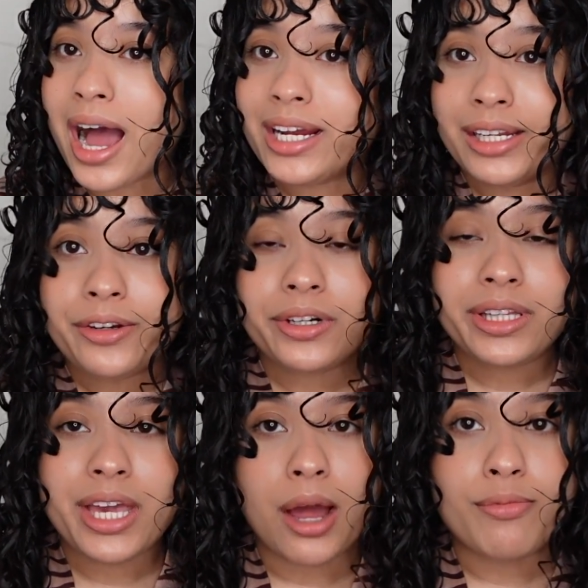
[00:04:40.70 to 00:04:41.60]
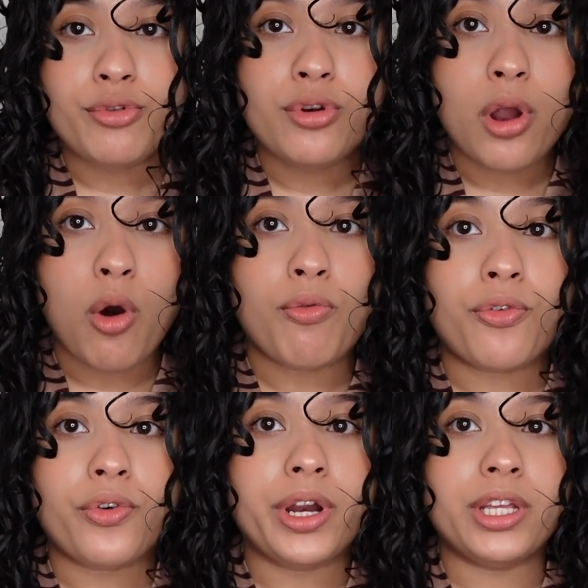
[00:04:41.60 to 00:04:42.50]
I literally have no
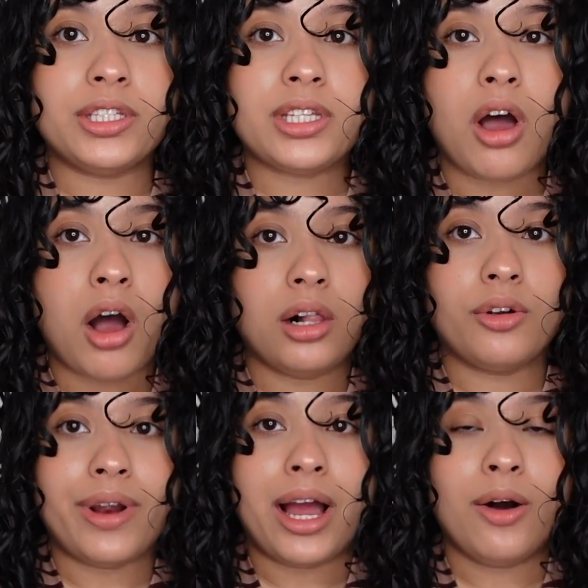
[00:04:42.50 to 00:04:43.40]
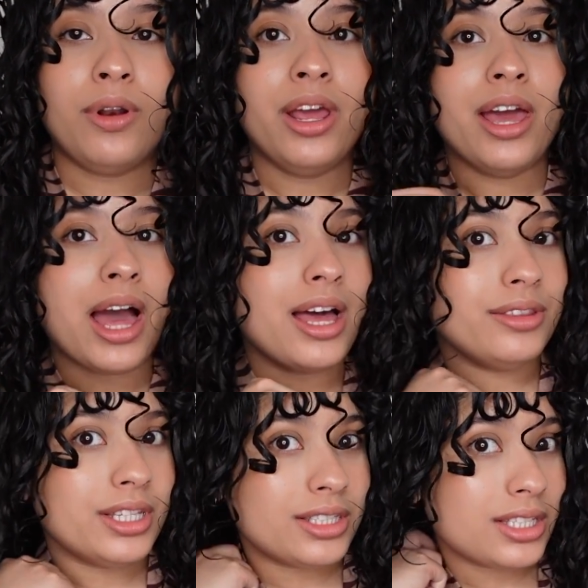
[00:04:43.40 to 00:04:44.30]
frizz all around
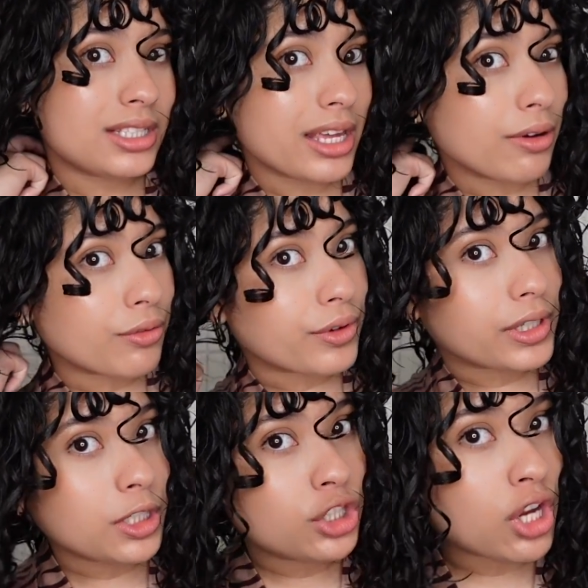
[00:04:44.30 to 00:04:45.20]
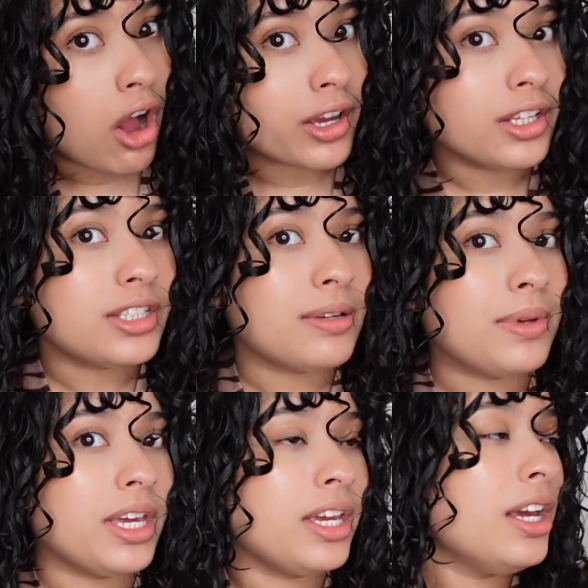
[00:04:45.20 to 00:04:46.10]
and this is like really shocking to
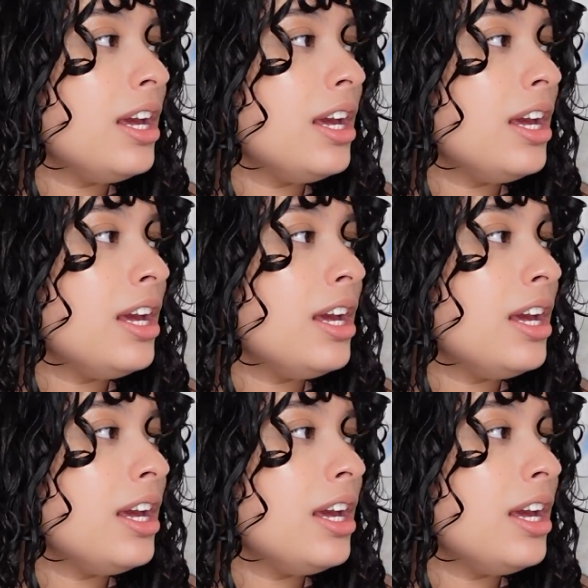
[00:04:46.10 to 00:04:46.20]
me.